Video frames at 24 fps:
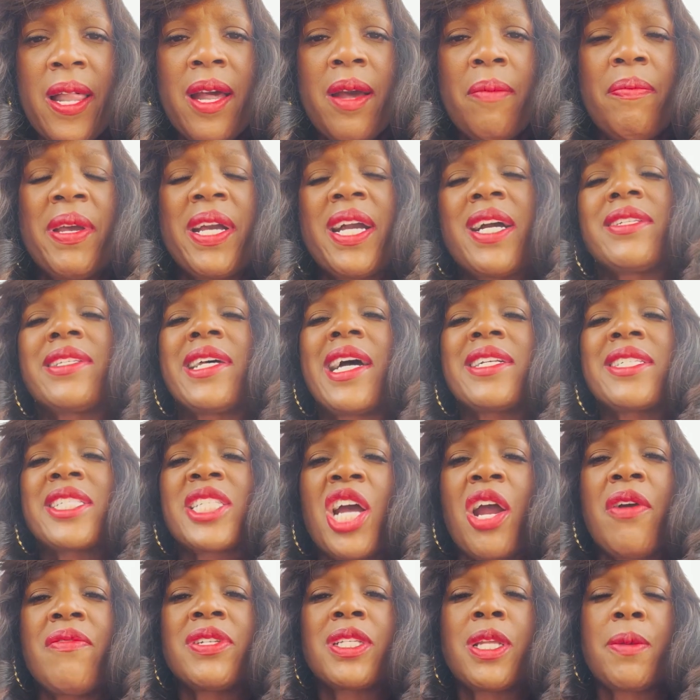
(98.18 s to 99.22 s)
Because our
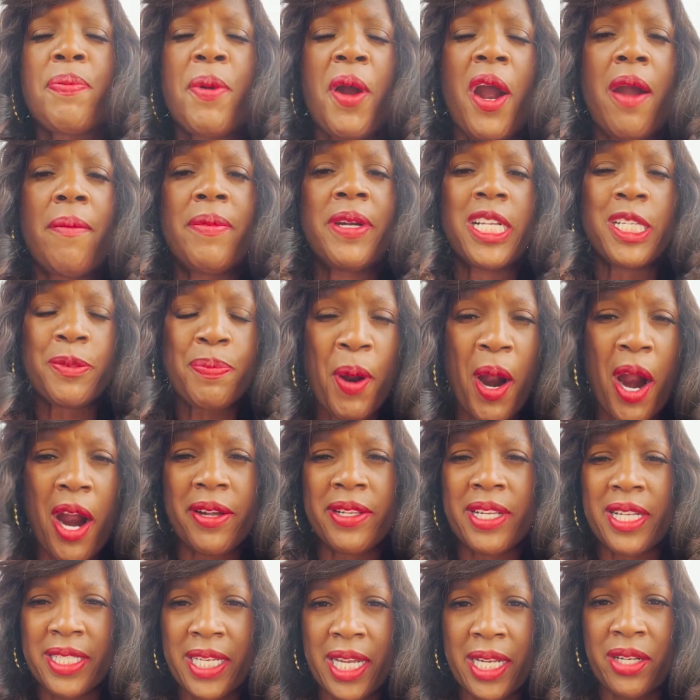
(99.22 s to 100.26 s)
service department is part of
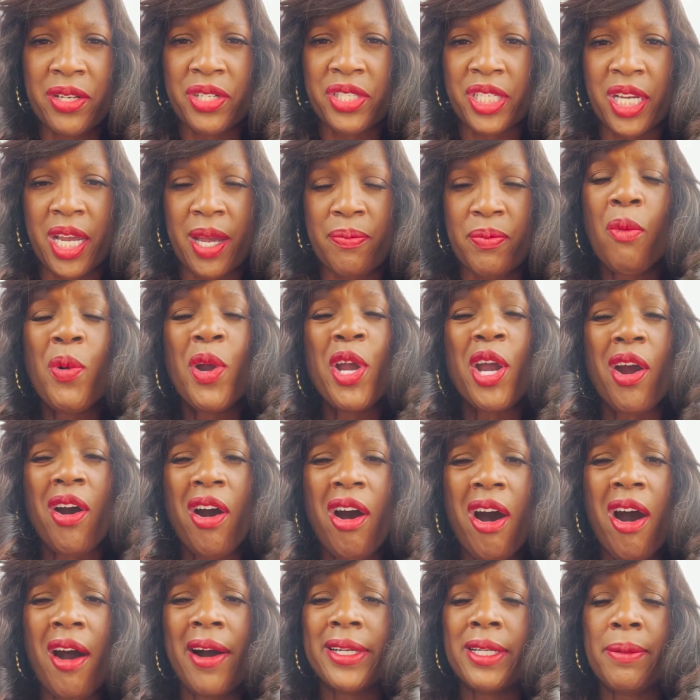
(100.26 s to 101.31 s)
the dealership. We are
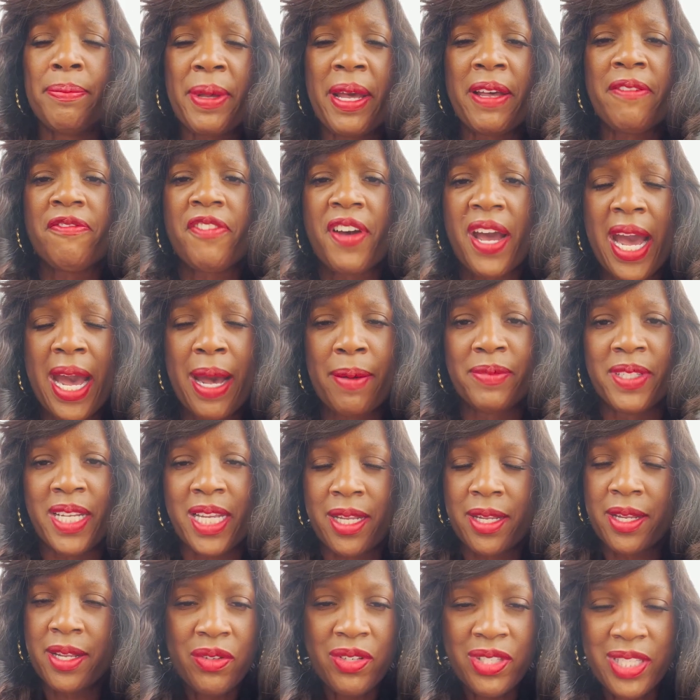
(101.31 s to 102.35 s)
all a big family.
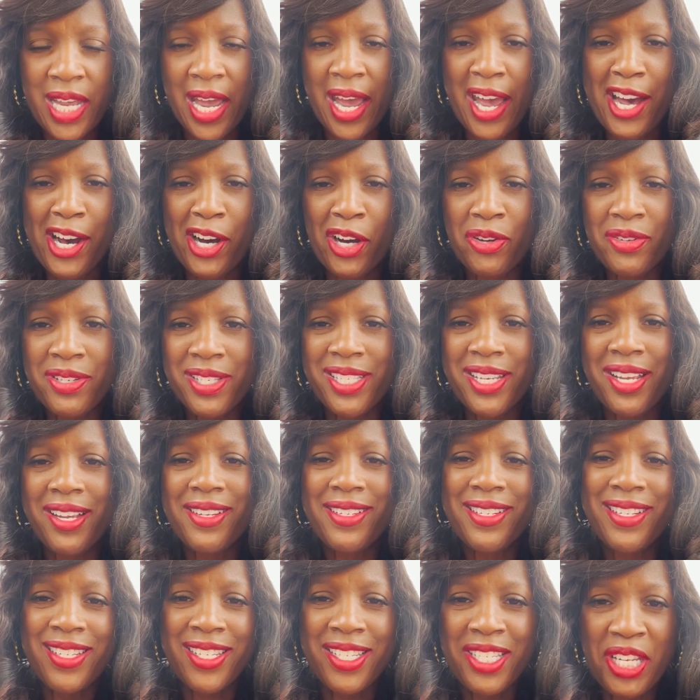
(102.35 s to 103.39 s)
Sales,
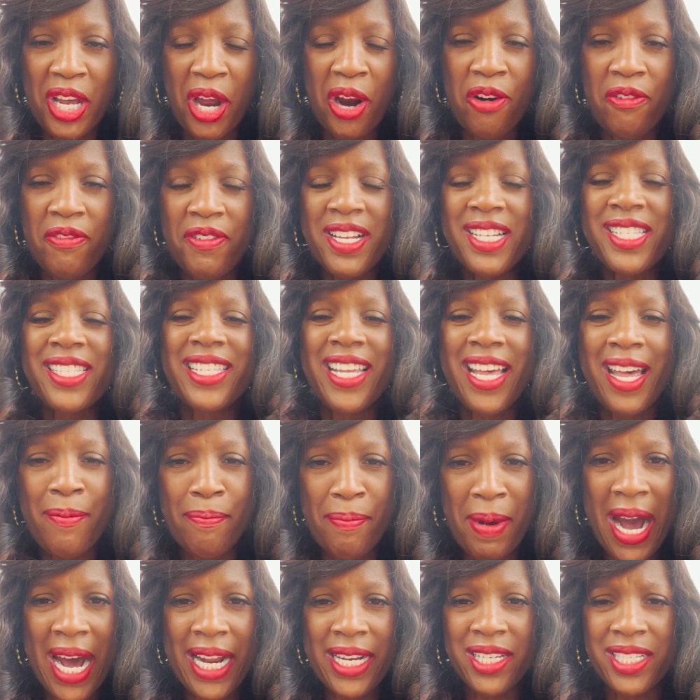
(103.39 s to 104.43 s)
service, and
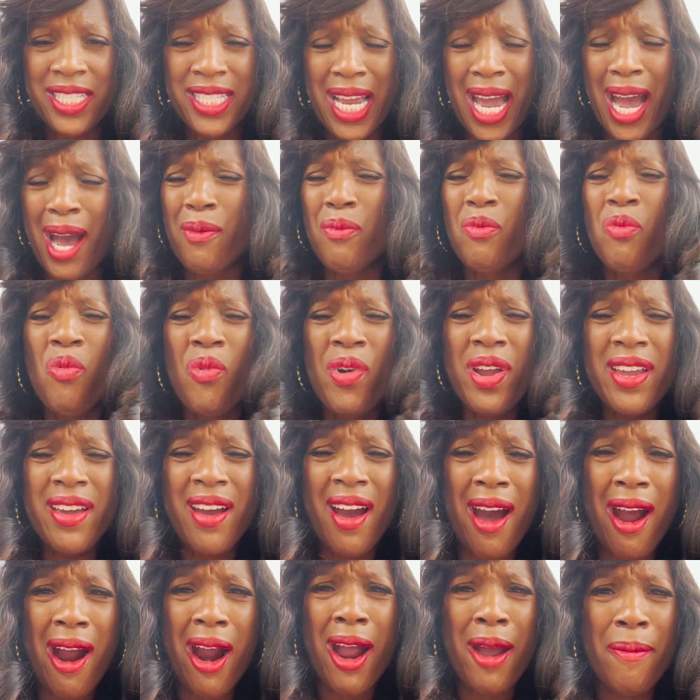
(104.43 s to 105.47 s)
body shop. We
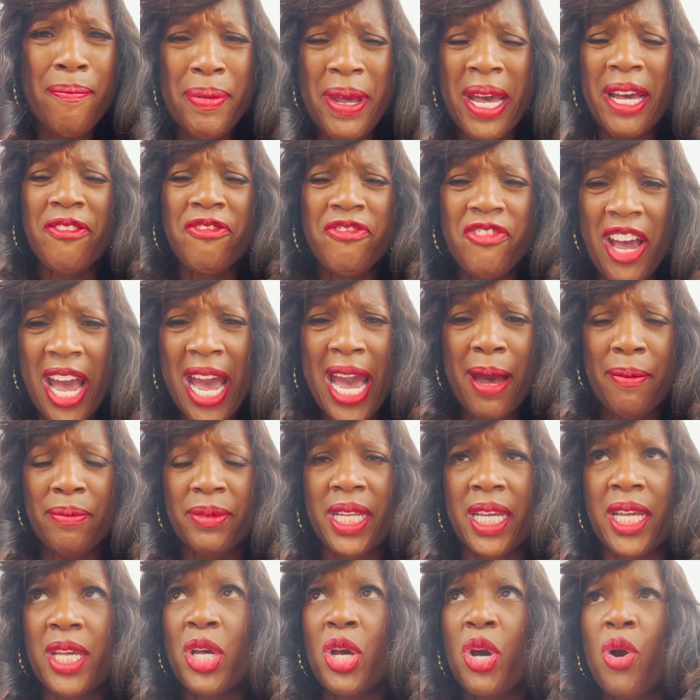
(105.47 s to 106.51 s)
are a big
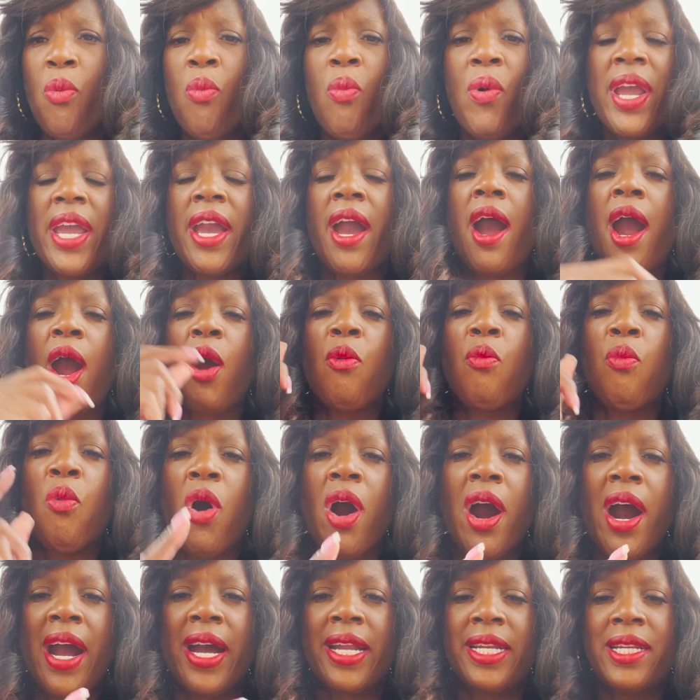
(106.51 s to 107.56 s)
family. We are
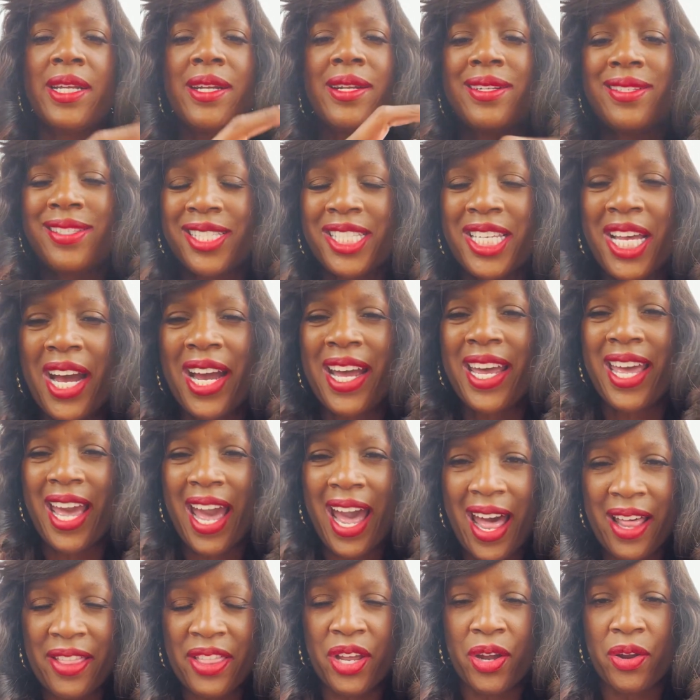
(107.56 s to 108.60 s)
one
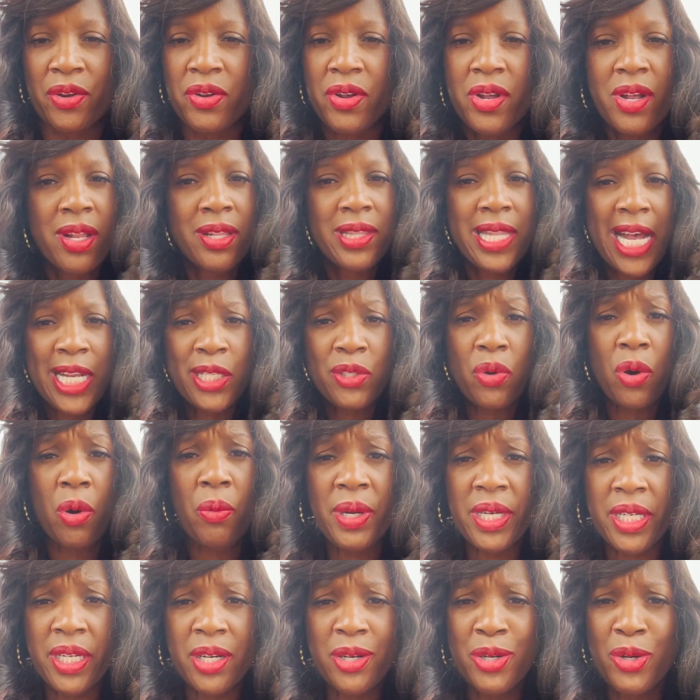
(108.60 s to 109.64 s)
together. That's what
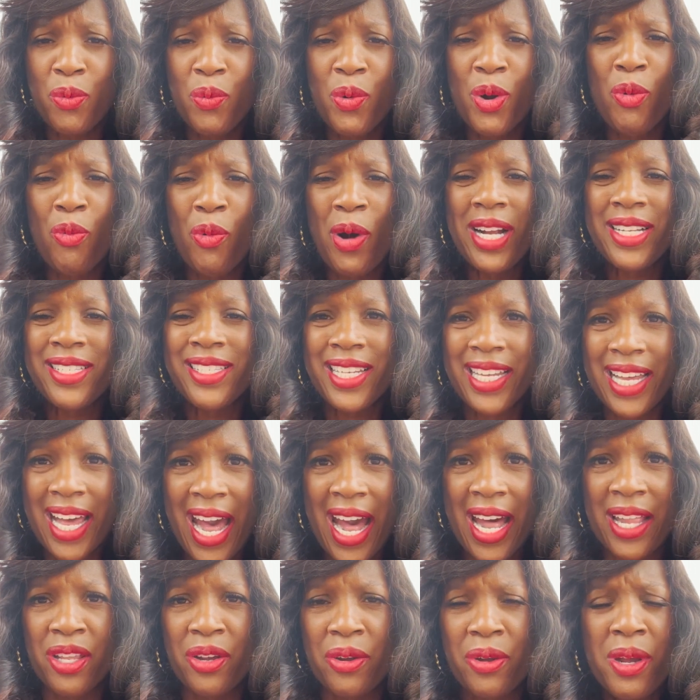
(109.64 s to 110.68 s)
we do. We're one
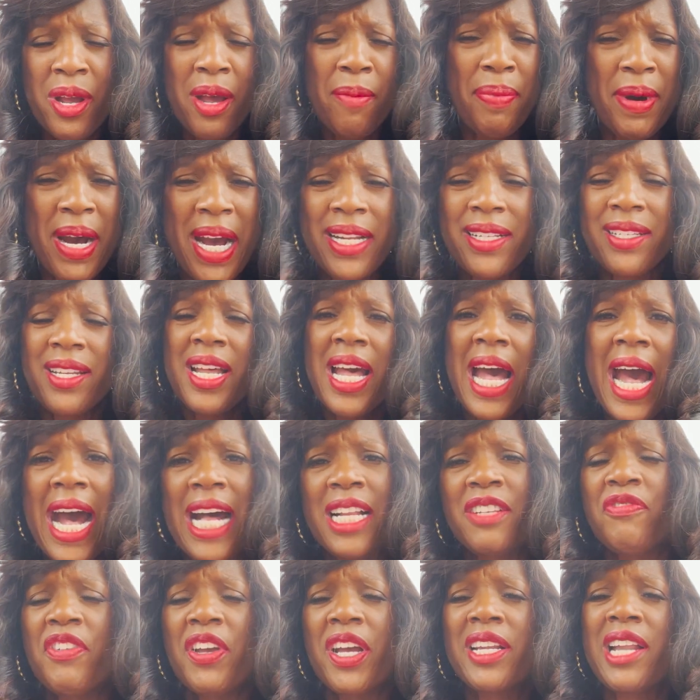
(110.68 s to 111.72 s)
together. But I
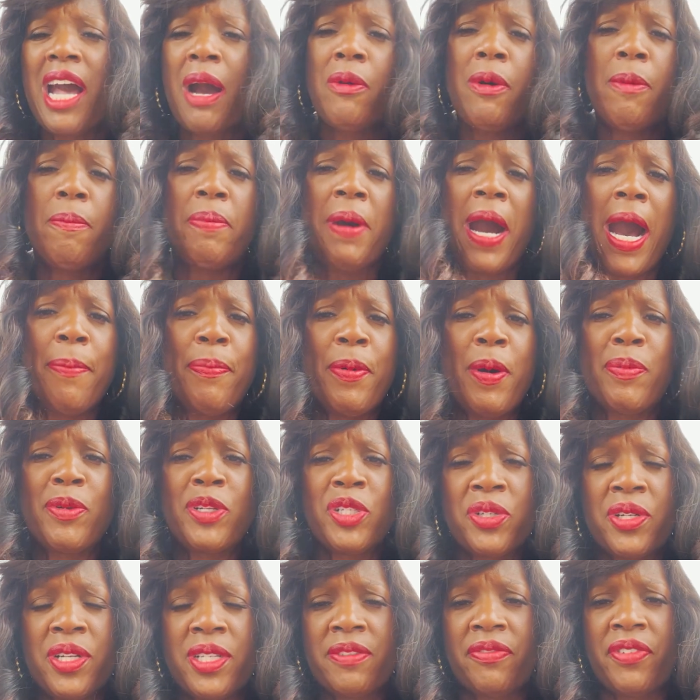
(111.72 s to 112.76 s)
figured I would pop up and
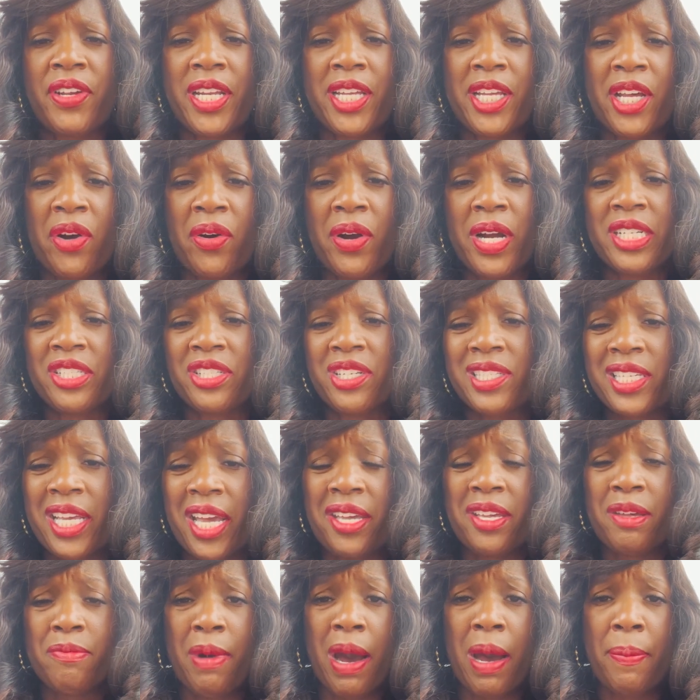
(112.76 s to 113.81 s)
do this video and just
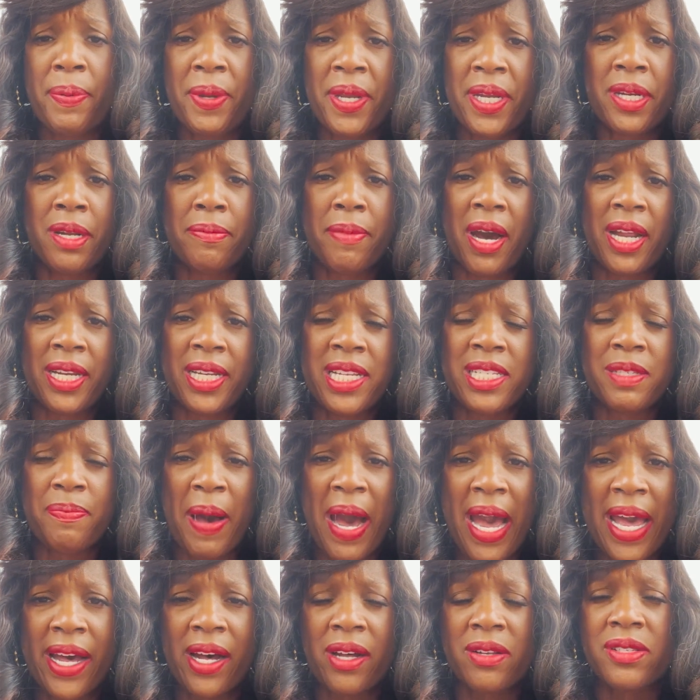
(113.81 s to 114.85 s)
give you my opinion about lease
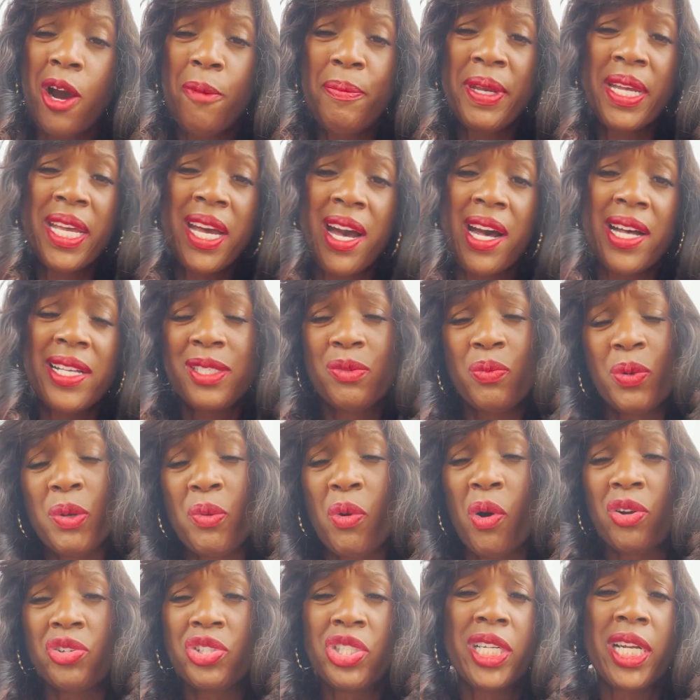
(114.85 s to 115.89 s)
buyouts because we
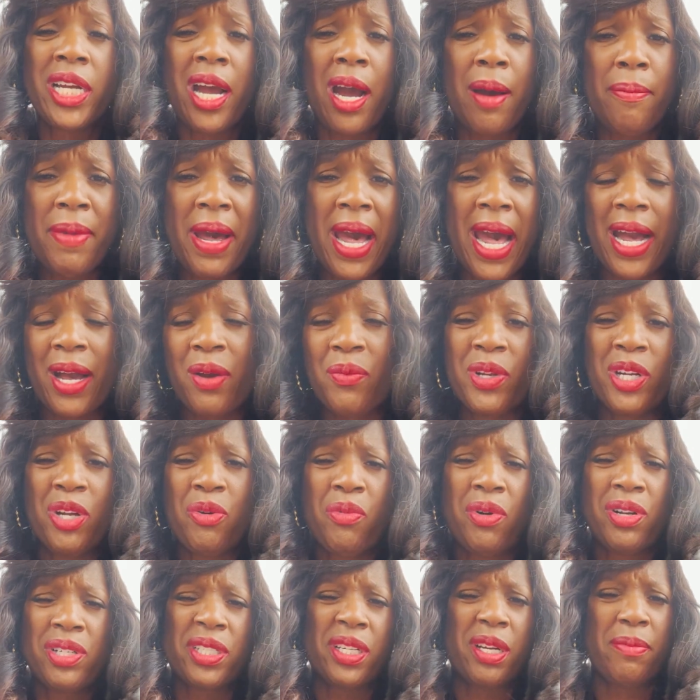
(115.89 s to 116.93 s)
want you to come back. We don't
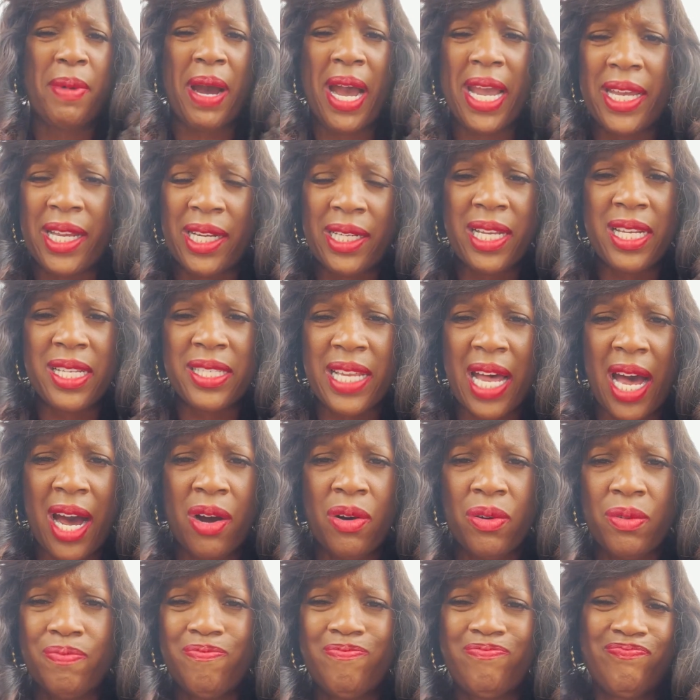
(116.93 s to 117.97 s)
want you to buy your lease out.